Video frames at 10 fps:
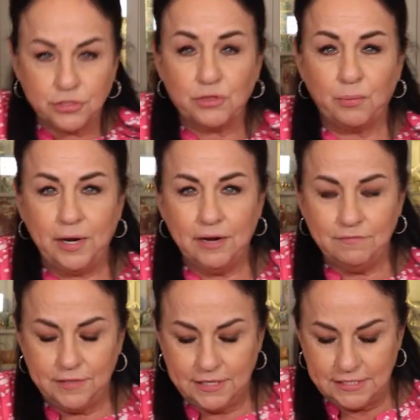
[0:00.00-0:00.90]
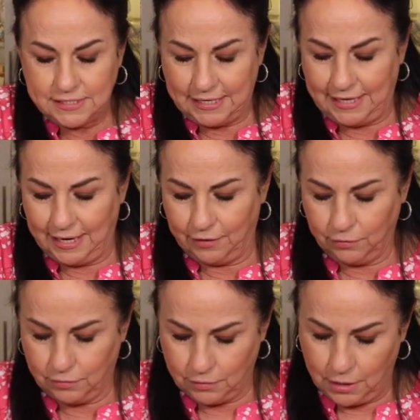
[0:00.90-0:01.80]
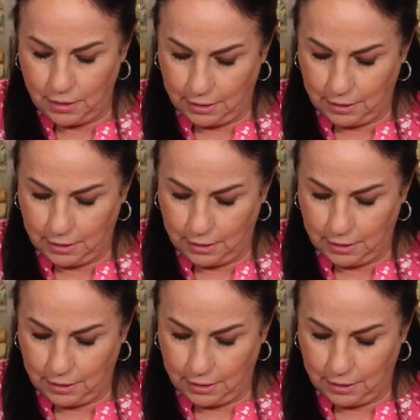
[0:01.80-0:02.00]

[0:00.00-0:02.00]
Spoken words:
3 of these together